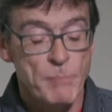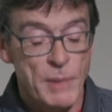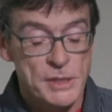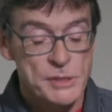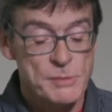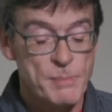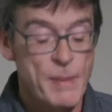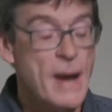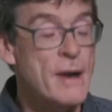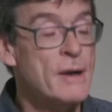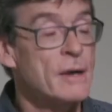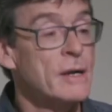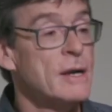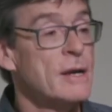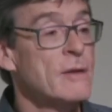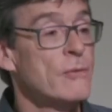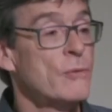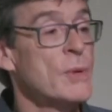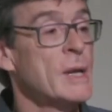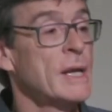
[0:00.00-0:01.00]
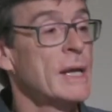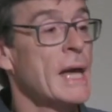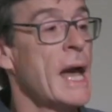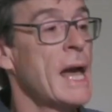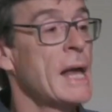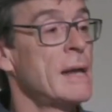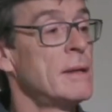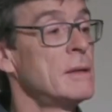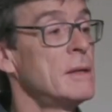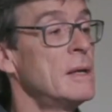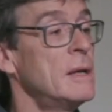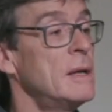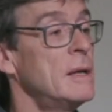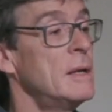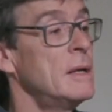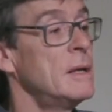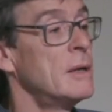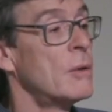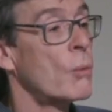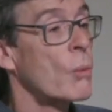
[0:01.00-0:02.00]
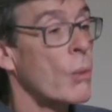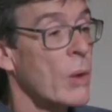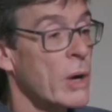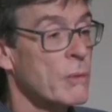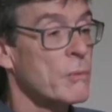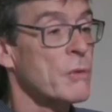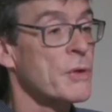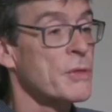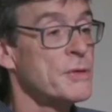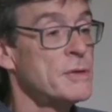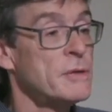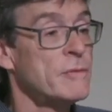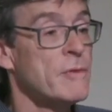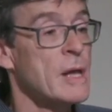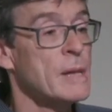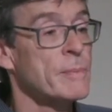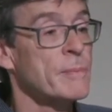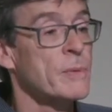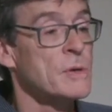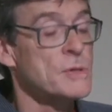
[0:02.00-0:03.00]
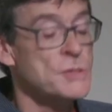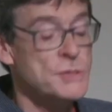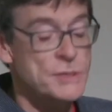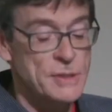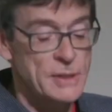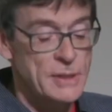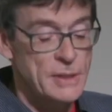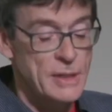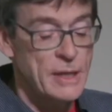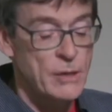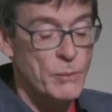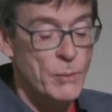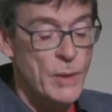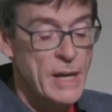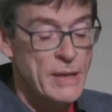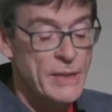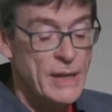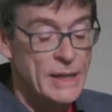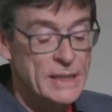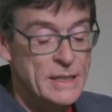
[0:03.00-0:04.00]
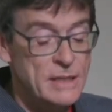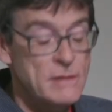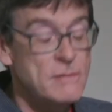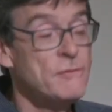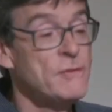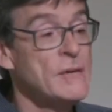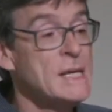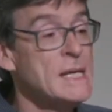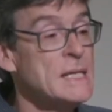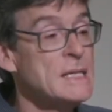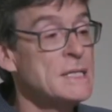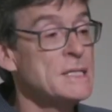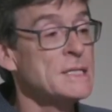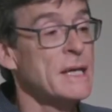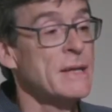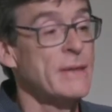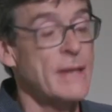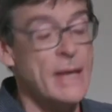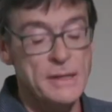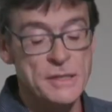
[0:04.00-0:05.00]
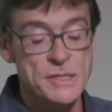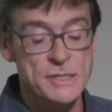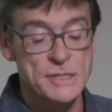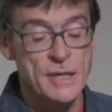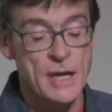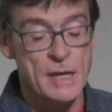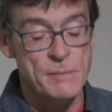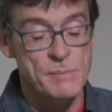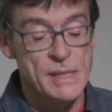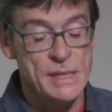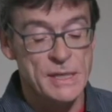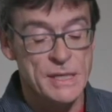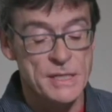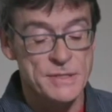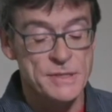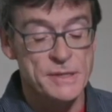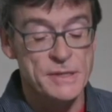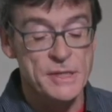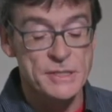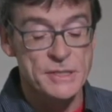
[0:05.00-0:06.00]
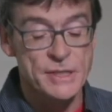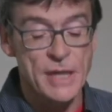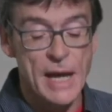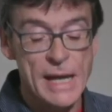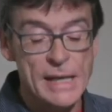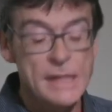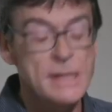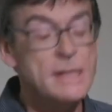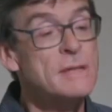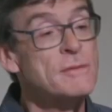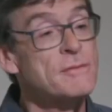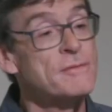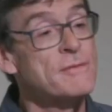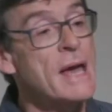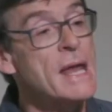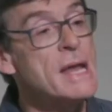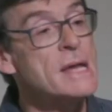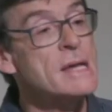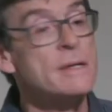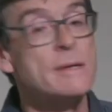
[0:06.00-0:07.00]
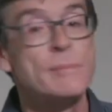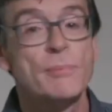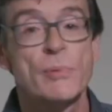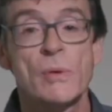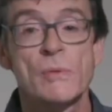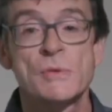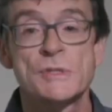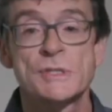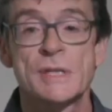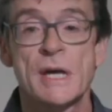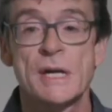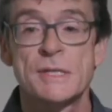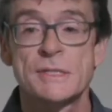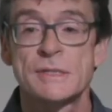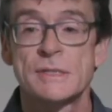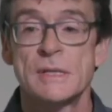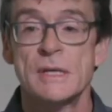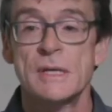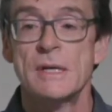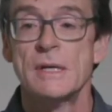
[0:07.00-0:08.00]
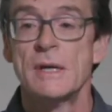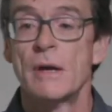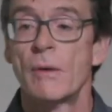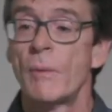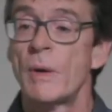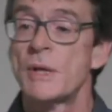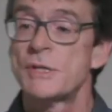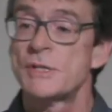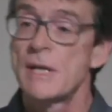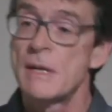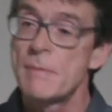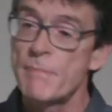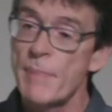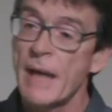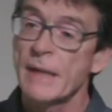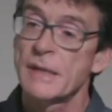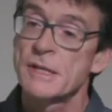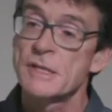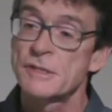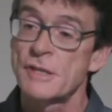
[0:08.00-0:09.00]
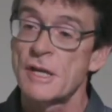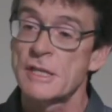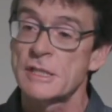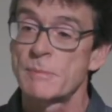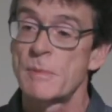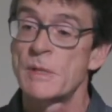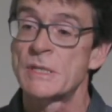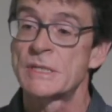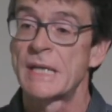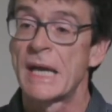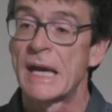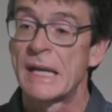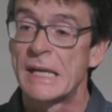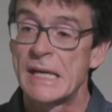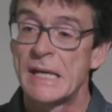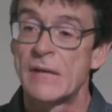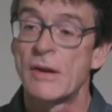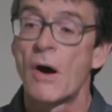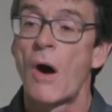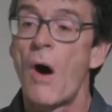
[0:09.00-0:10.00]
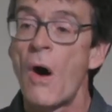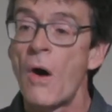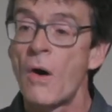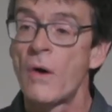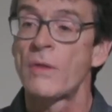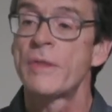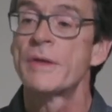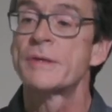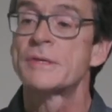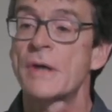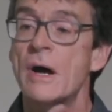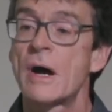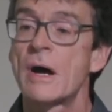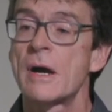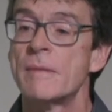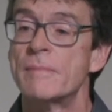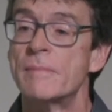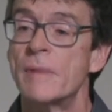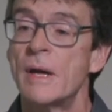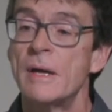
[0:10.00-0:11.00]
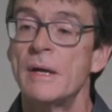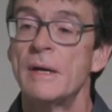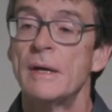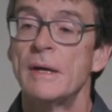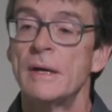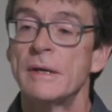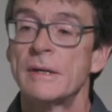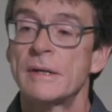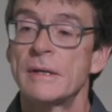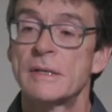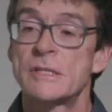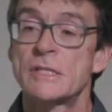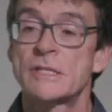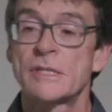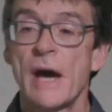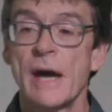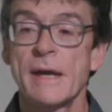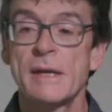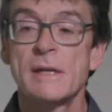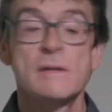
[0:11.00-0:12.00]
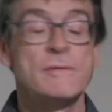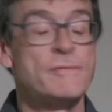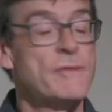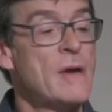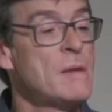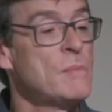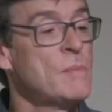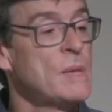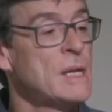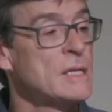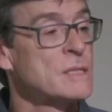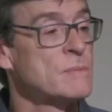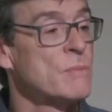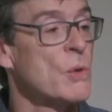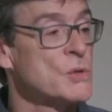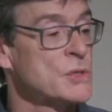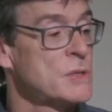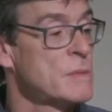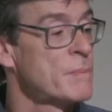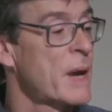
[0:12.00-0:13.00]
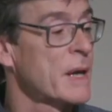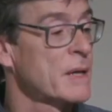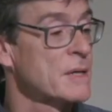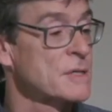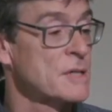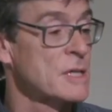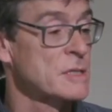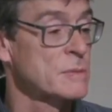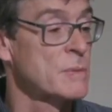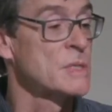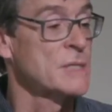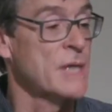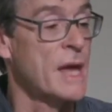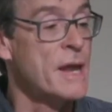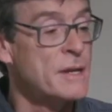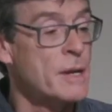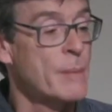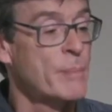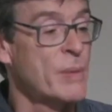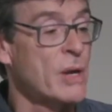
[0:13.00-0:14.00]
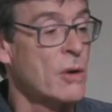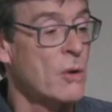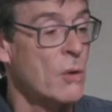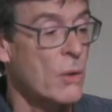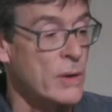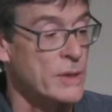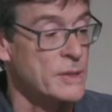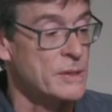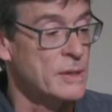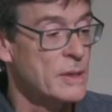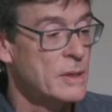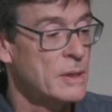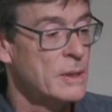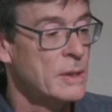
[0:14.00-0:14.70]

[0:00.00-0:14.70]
much better if we can work with developers in a way that convenes and then decide, because the decide and defend process, which impact assessments get in all the time, decide and defend means most impact assessments end up in court.